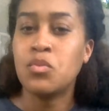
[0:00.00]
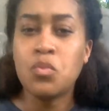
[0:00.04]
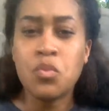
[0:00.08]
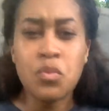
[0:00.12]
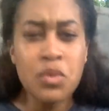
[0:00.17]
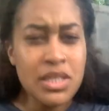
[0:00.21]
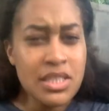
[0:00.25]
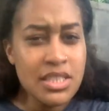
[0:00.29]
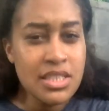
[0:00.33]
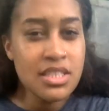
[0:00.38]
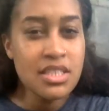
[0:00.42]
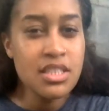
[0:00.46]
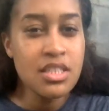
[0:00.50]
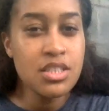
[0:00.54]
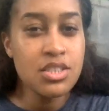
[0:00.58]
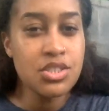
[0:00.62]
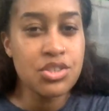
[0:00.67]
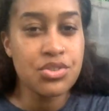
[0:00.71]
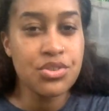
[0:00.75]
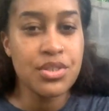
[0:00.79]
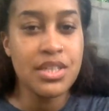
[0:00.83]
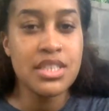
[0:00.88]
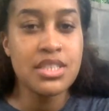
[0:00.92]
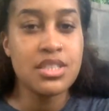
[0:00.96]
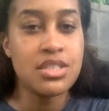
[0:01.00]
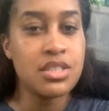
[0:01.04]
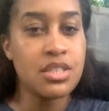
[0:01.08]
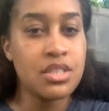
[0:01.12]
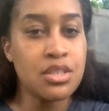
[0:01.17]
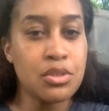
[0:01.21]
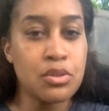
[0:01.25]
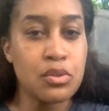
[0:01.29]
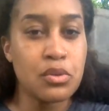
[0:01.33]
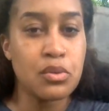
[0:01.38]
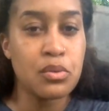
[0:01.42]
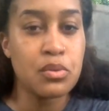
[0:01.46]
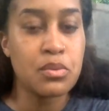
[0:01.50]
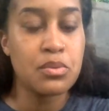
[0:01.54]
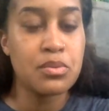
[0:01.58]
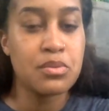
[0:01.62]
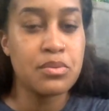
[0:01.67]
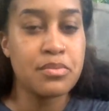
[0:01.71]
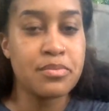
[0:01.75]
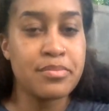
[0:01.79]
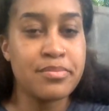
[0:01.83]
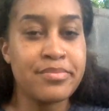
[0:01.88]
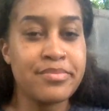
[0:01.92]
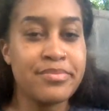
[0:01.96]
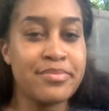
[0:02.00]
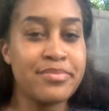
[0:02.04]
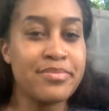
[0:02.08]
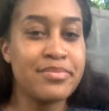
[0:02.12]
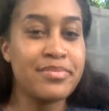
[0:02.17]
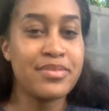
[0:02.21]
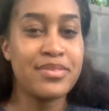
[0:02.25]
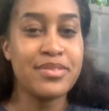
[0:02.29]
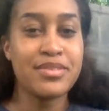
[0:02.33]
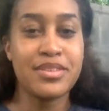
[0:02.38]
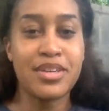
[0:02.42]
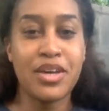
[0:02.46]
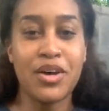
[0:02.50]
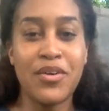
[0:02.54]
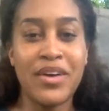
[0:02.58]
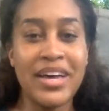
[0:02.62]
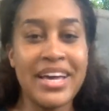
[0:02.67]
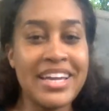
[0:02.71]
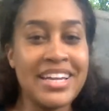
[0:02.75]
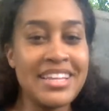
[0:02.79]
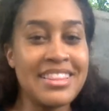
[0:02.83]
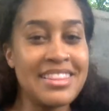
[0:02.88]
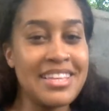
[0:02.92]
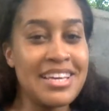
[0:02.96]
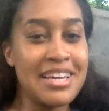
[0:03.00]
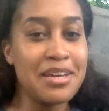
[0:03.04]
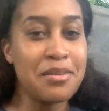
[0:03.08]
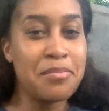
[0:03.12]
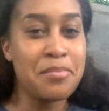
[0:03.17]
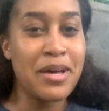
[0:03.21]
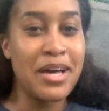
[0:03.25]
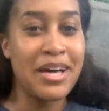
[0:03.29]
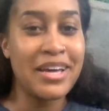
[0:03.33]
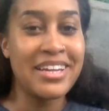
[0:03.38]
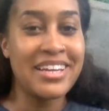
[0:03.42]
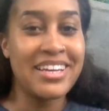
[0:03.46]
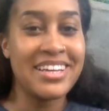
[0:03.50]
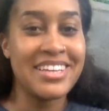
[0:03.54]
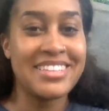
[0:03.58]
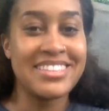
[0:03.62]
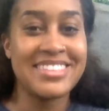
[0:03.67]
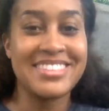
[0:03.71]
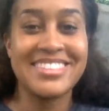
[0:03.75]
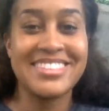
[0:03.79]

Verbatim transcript: what did the tree do? Go ahead and think about it.